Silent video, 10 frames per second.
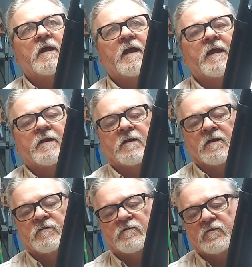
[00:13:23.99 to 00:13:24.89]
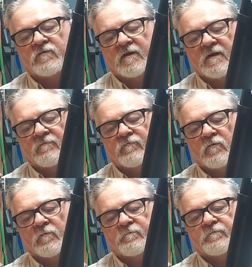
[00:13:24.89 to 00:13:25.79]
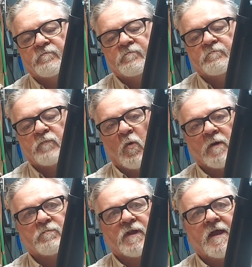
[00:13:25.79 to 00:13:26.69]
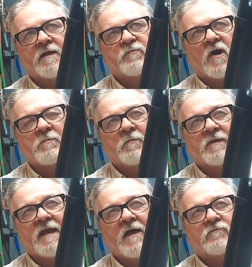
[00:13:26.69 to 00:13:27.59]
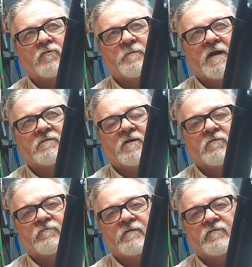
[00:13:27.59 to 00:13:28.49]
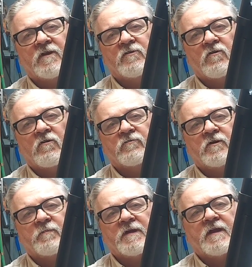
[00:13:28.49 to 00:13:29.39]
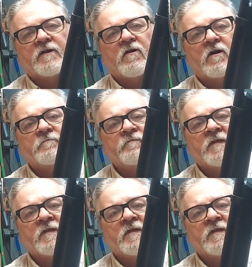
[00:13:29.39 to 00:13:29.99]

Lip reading: And this is set up for point blank, probably out to about 10 or 15 yards. It'll be dead on.